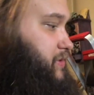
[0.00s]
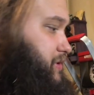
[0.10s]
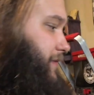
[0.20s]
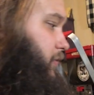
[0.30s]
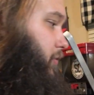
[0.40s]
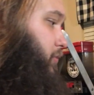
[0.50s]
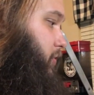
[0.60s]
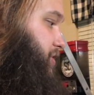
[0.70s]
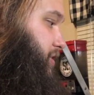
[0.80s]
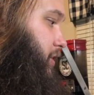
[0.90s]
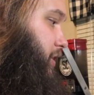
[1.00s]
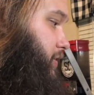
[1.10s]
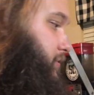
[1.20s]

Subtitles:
Give it one more shot.